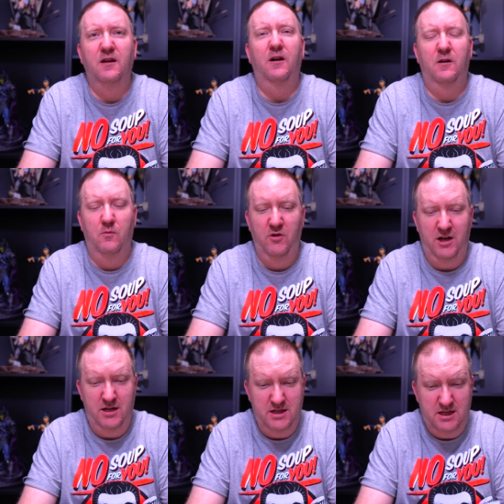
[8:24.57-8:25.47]
Oh,
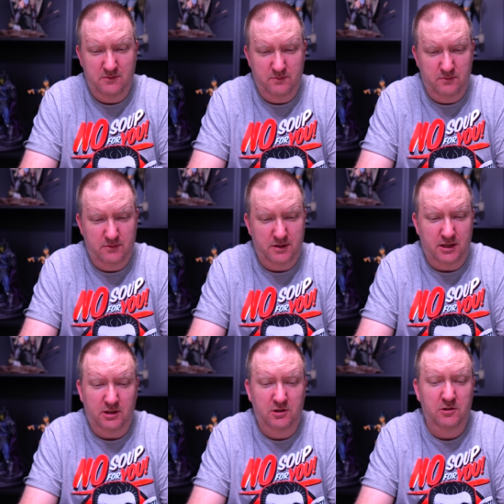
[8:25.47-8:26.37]
Brandy,
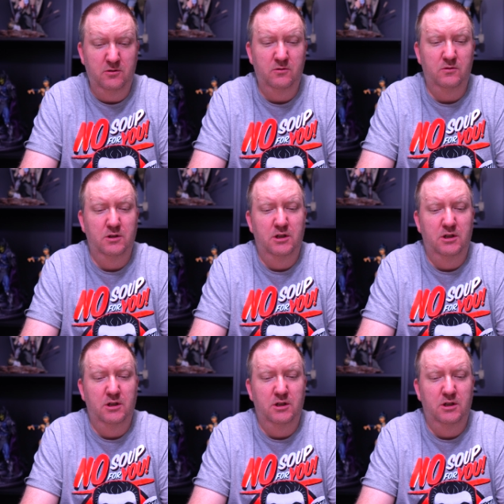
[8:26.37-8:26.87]
thank you.